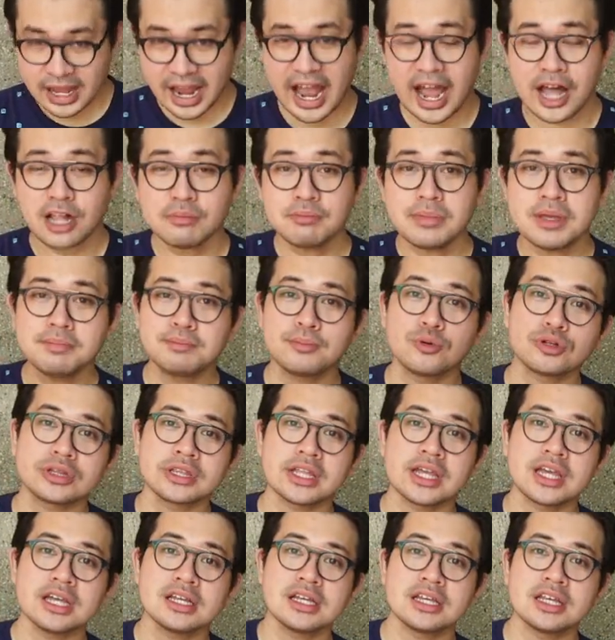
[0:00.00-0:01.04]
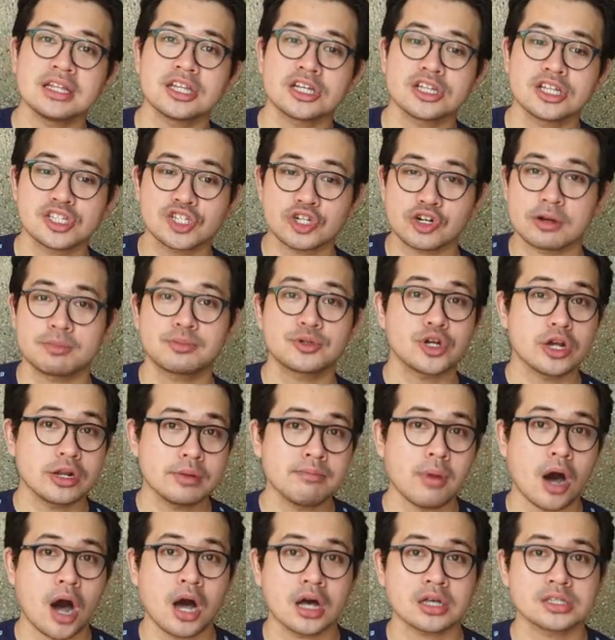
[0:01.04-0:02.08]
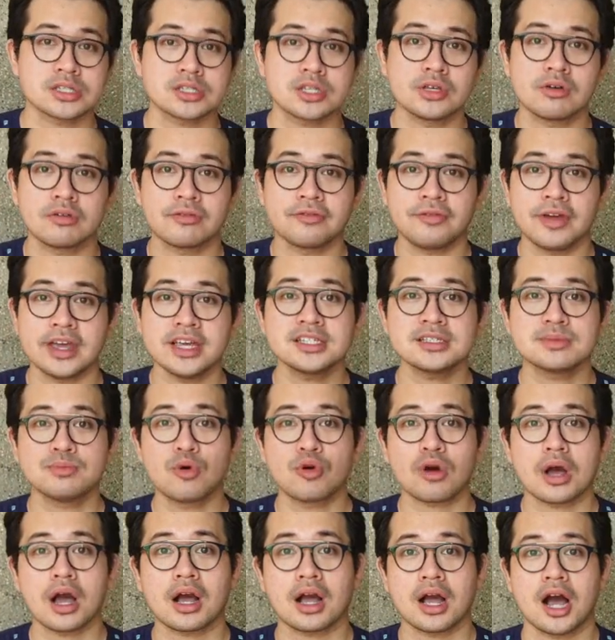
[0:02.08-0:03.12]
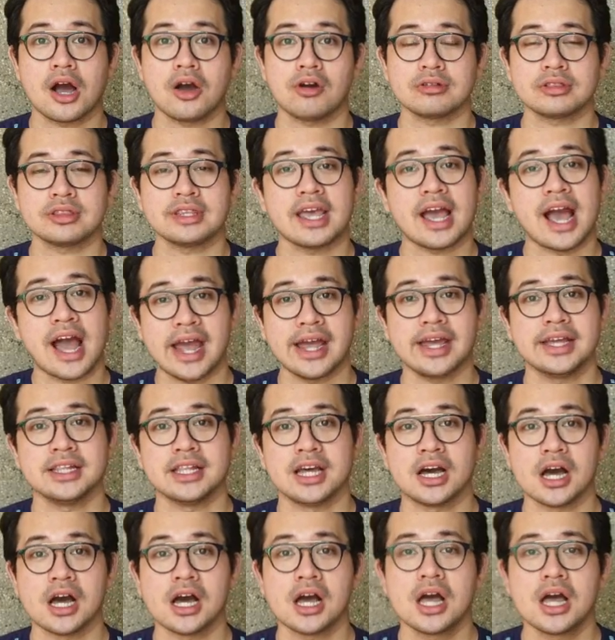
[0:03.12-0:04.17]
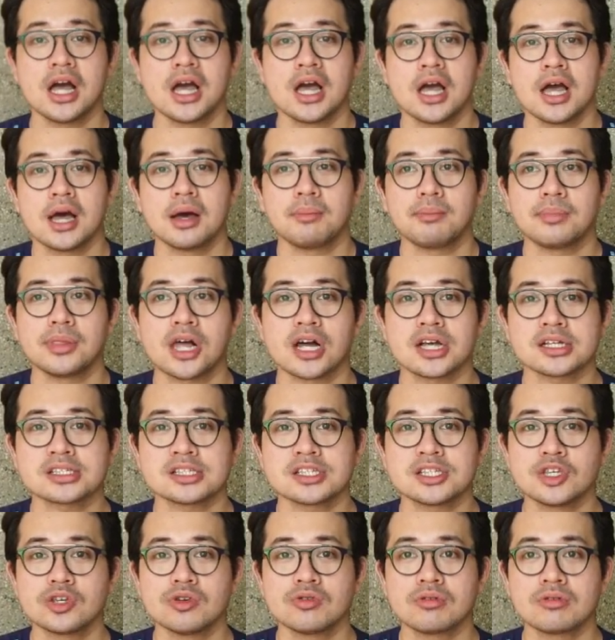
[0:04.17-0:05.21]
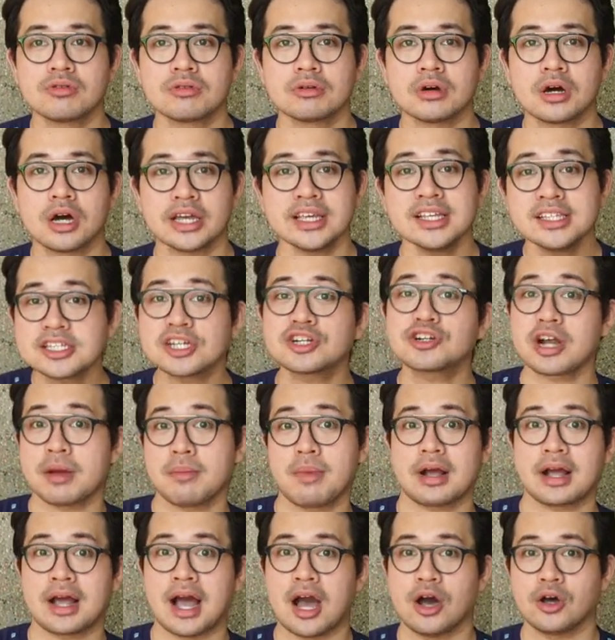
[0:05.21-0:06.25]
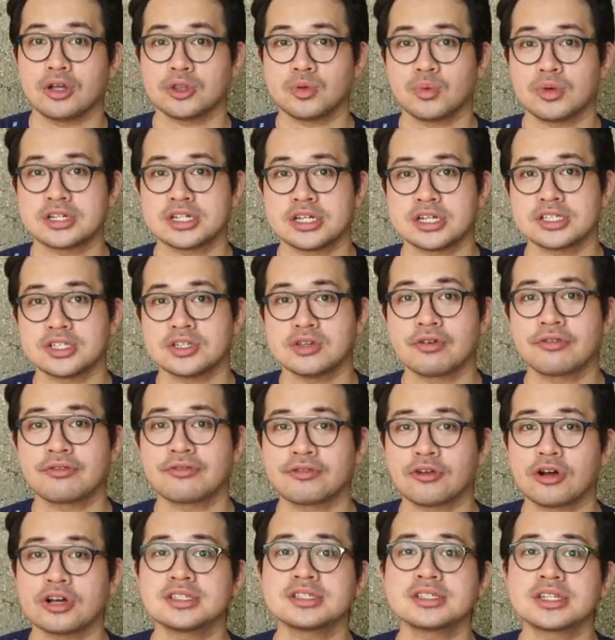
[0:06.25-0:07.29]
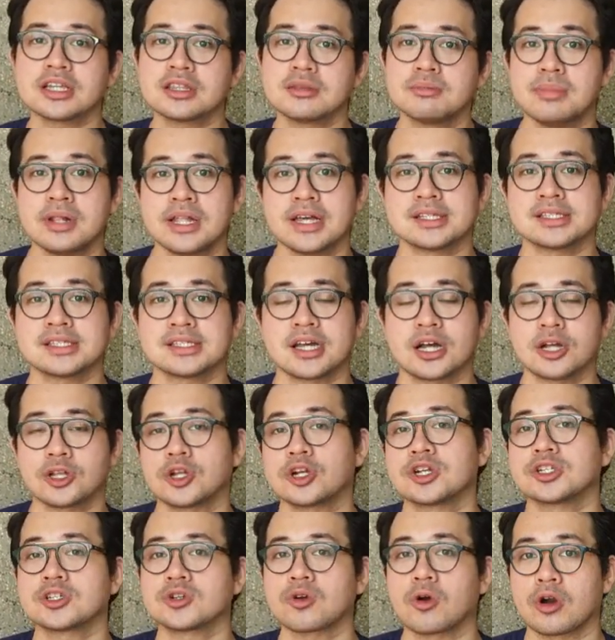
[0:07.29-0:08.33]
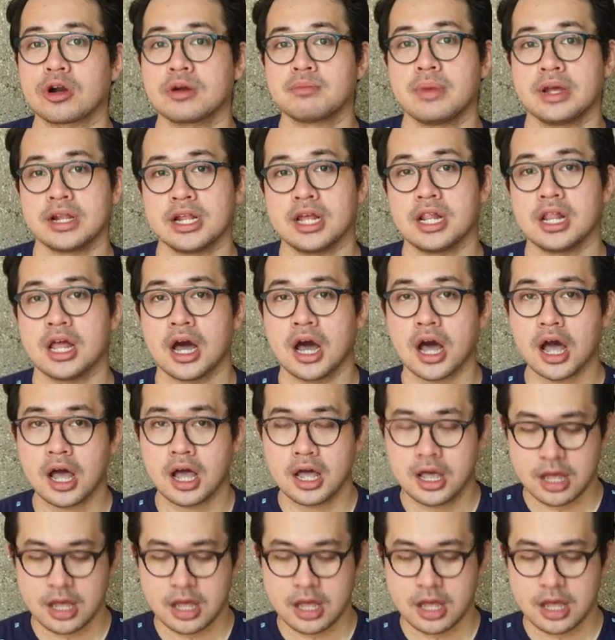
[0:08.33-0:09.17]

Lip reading: I'll be putting in the description box yung Facebook account ni Aina plus yung Instagram account, which is yung frostedbliss_manila.